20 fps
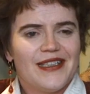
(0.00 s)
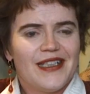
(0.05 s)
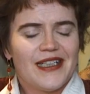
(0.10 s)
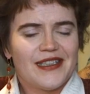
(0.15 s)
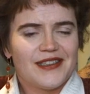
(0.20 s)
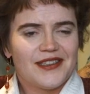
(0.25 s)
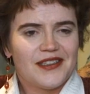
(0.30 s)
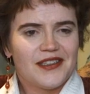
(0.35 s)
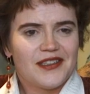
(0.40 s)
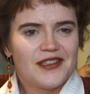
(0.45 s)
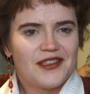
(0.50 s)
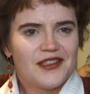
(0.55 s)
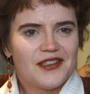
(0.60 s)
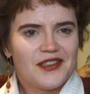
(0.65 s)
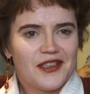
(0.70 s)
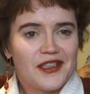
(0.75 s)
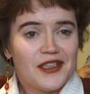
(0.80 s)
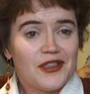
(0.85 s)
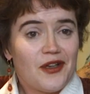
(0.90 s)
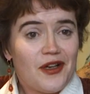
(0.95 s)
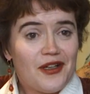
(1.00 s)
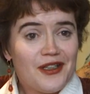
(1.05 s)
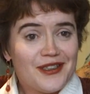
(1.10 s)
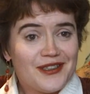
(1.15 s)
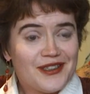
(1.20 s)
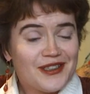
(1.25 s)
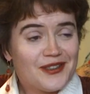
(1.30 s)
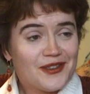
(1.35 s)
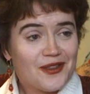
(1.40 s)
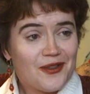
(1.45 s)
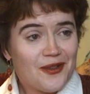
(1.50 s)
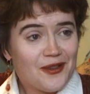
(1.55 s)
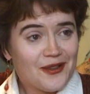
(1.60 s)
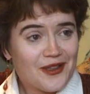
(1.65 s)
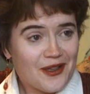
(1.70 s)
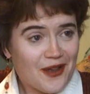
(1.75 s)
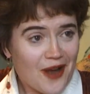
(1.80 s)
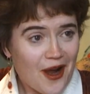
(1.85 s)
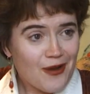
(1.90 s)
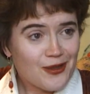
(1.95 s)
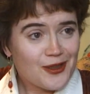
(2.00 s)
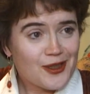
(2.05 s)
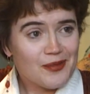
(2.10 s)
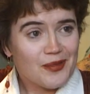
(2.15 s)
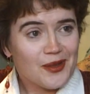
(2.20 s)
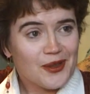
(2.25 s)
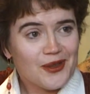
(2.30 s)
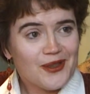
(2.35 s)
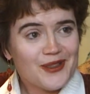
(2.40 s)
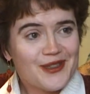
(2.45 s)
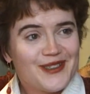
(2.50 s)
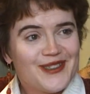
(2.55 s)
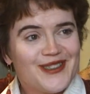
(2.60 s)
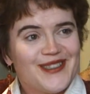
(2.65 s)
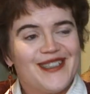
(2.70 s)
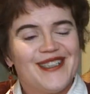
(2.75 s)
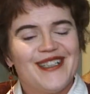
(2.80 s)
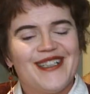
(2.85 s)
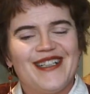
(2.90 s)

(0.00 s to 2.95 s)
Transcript: Yes, it's in Holland. It's called a kousenbeurs,